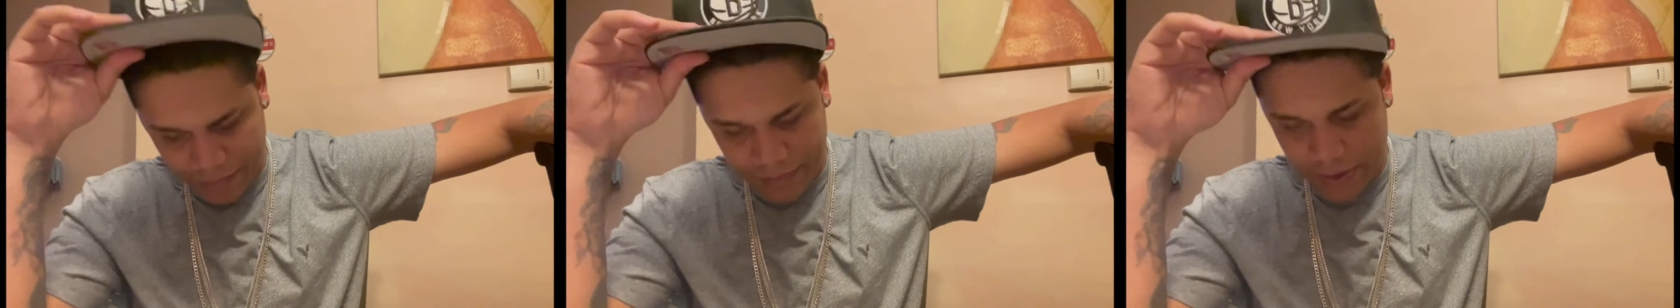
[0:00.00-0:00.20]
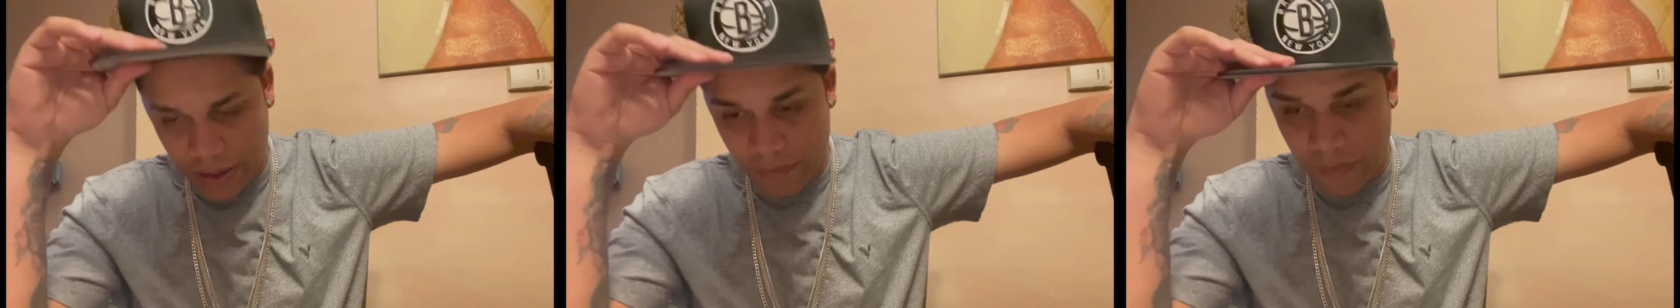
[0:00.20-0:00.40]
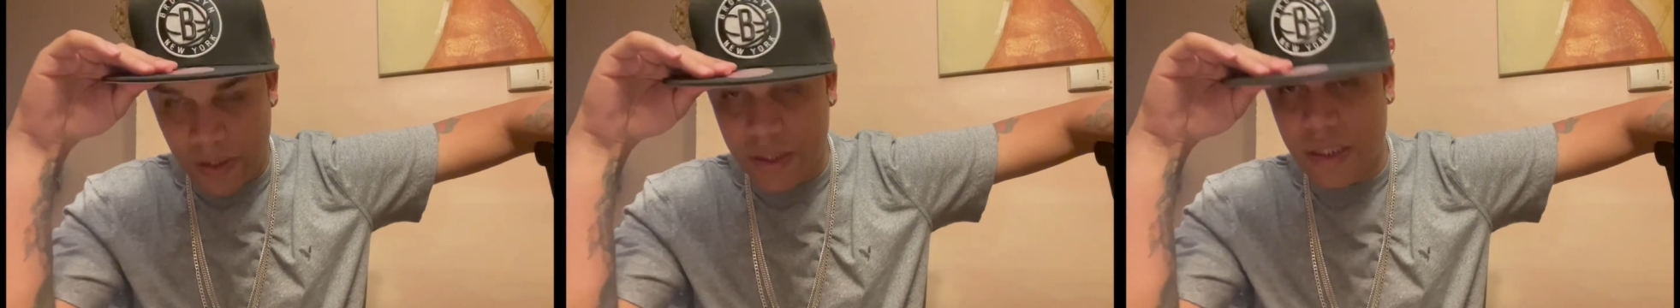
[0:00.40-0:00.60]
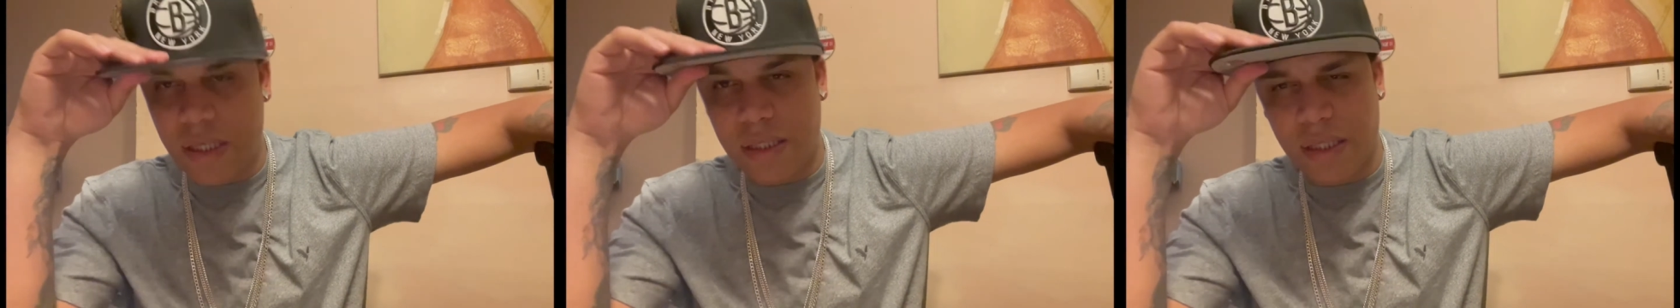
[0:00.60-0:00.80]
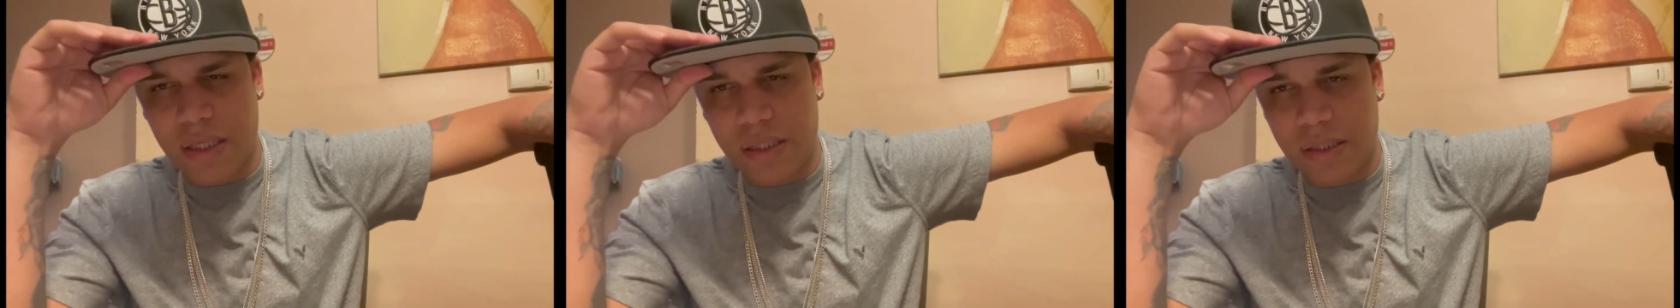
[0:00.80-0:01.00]
Stuff like
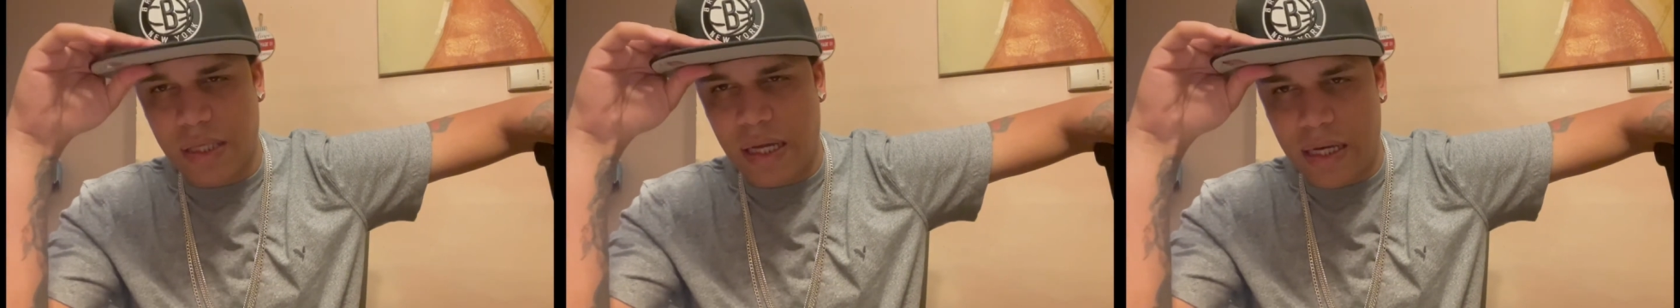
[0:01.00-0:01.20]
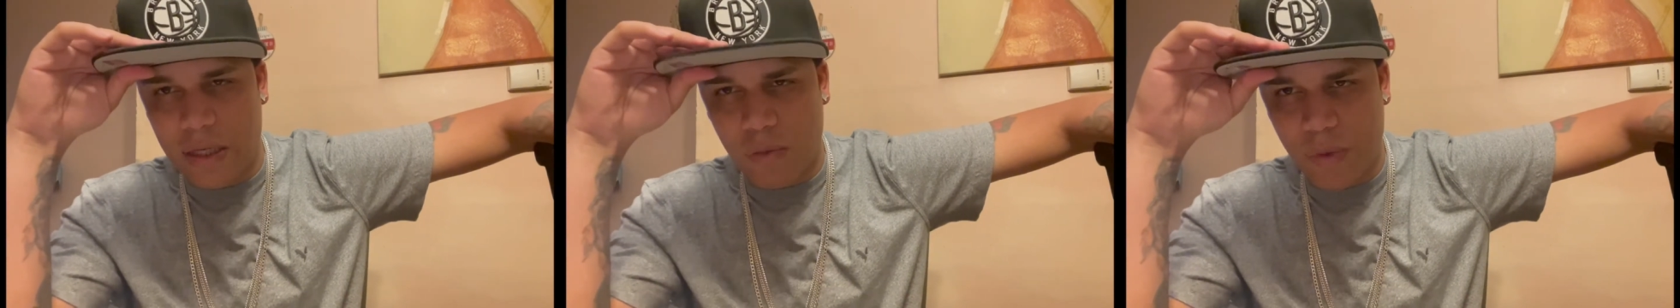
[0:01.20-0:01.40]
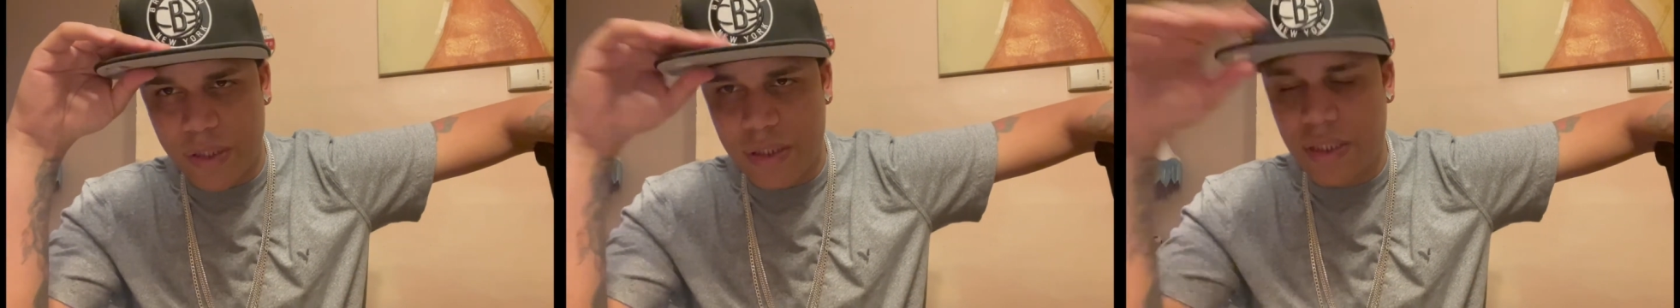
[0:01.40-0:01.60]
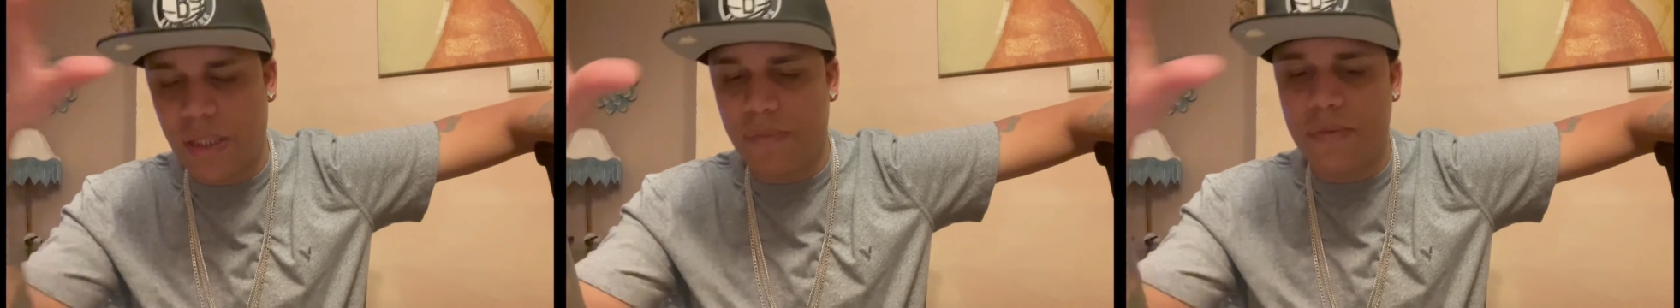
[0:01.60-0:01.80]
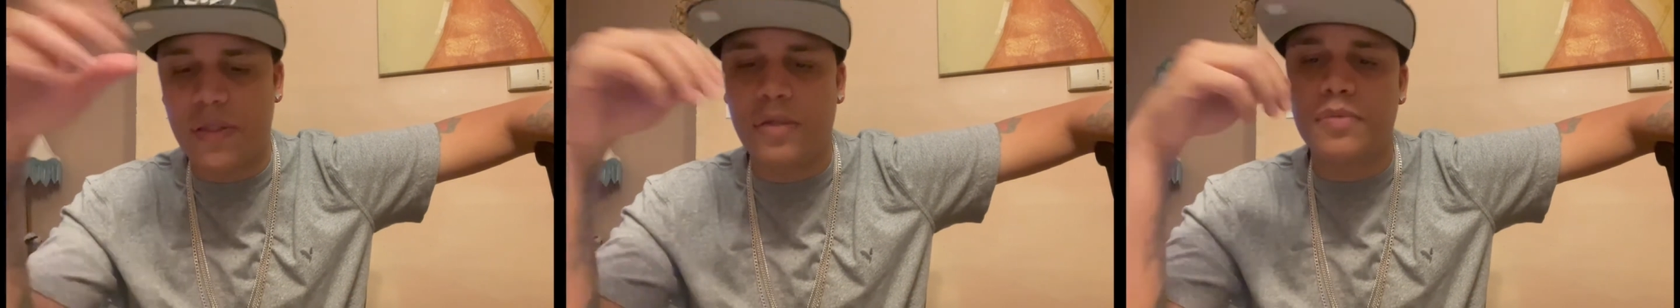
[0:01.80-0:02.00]
that, like the Halloween
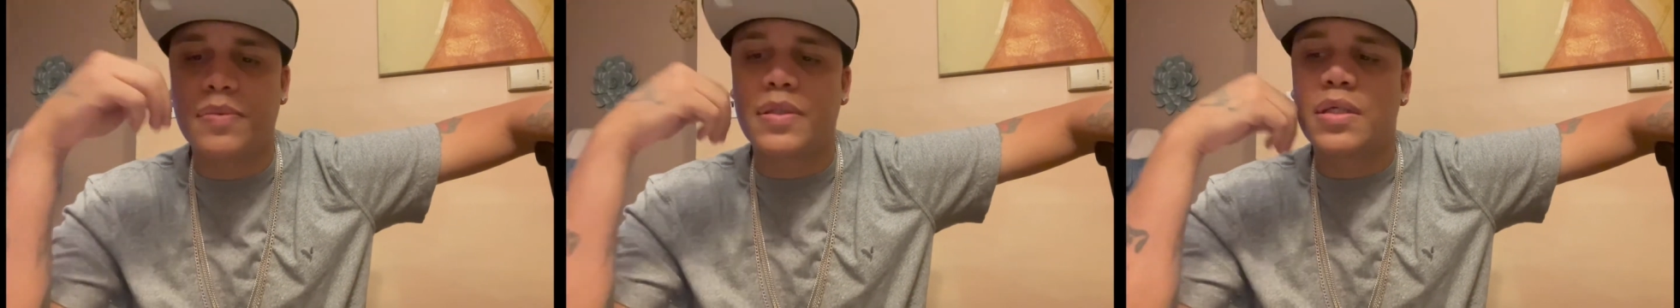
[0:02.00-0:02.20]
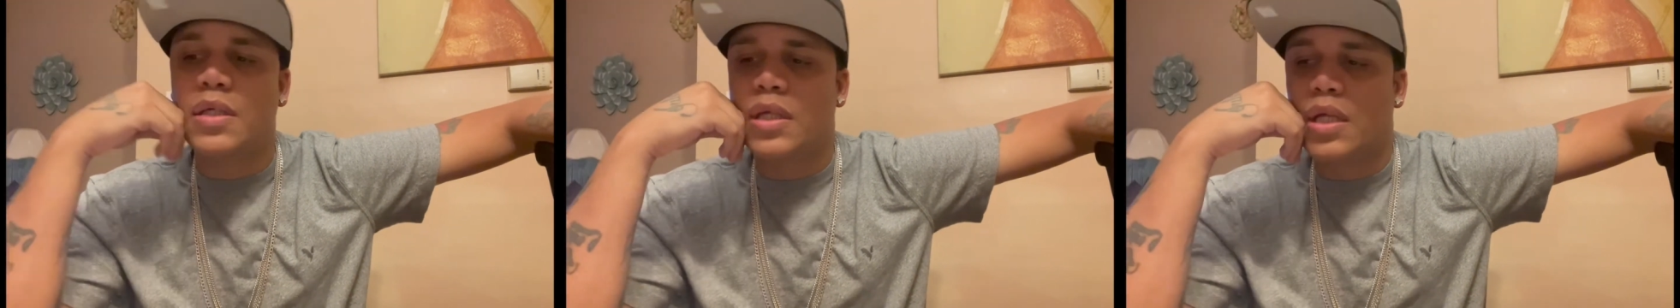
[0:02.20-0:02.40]
themed soaps.